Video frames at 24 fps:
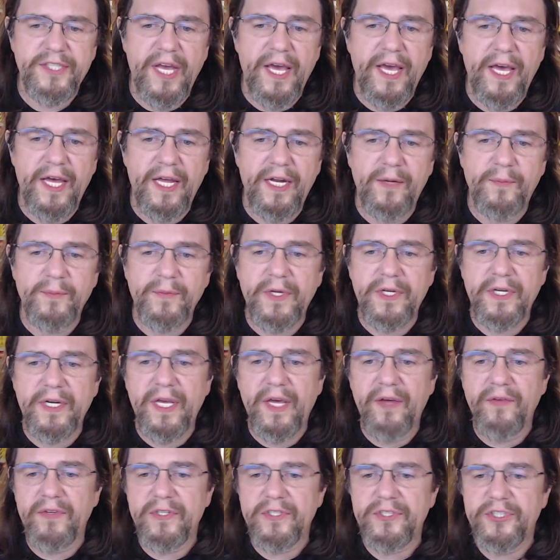and I'm gonna
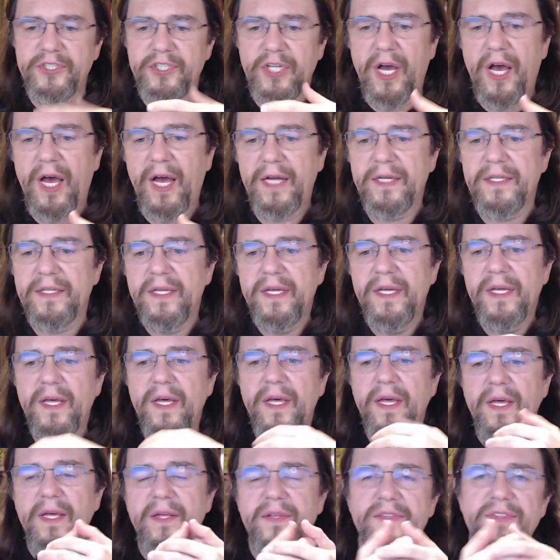give it a shot,
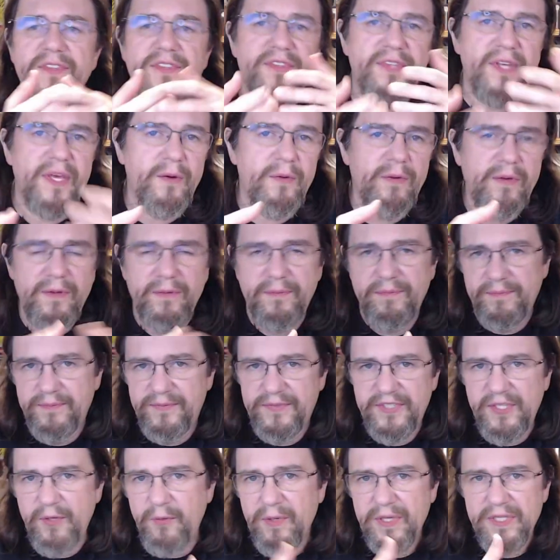see
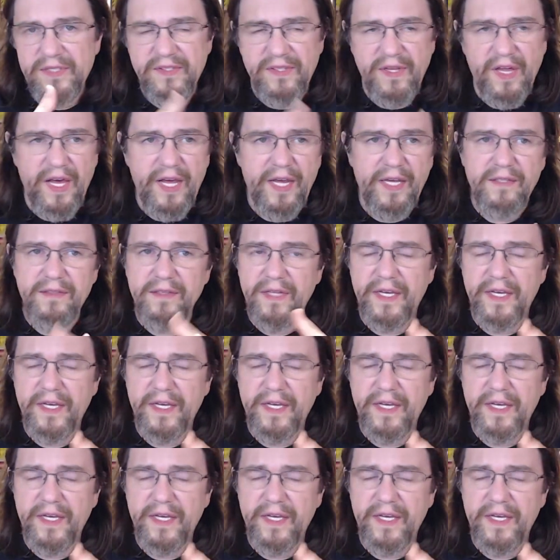what it's like.